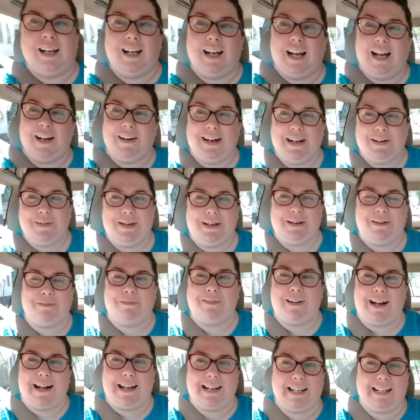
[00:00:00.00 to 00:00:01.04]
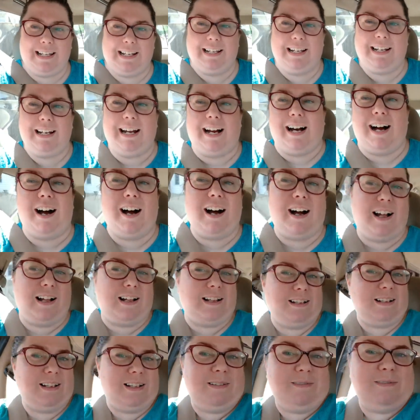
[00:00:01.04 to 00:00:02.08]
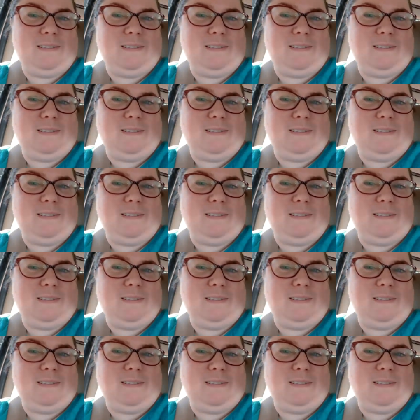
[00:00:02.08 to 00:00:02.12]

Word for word: Alright, we are finally on the